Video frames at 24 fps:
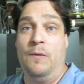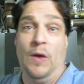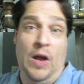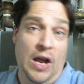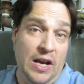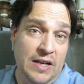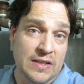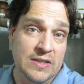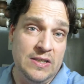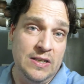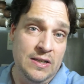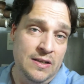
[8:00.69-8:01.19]

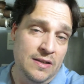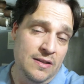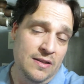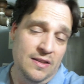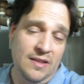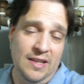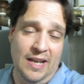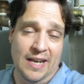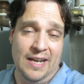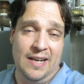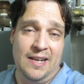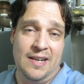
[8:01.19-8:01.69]
font
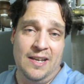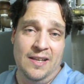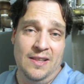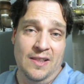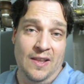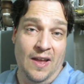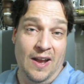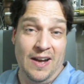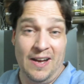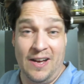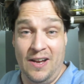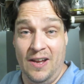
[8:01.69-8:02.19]
like a
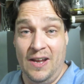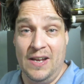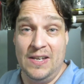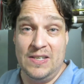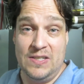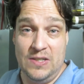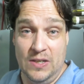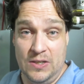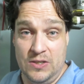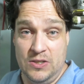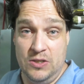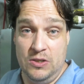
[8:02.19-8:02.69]
lot of
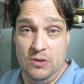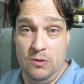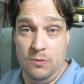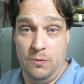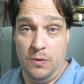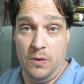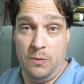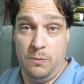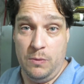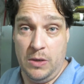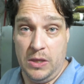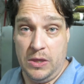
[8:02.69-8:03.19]
guys like to
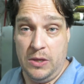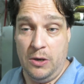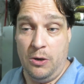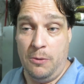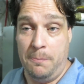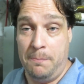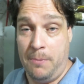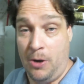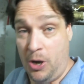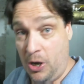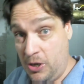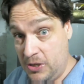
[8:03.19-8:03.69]
do with
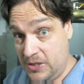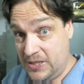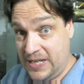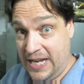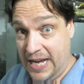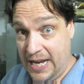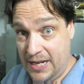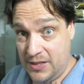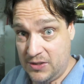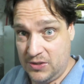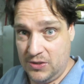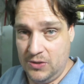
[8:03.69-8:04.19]
their part
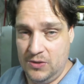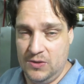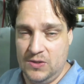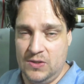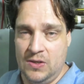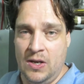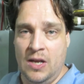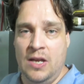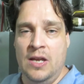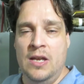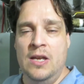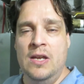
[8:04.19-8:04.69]

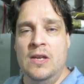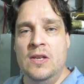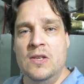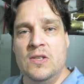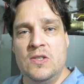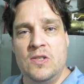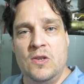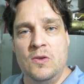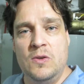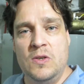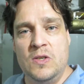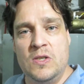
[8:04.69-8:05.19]
casters,
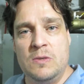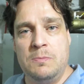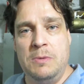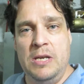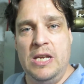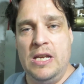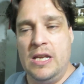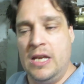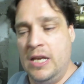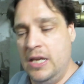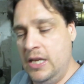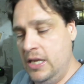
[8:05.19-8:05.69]
so to
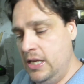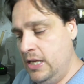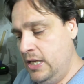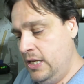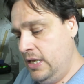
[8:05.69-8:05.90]
speak.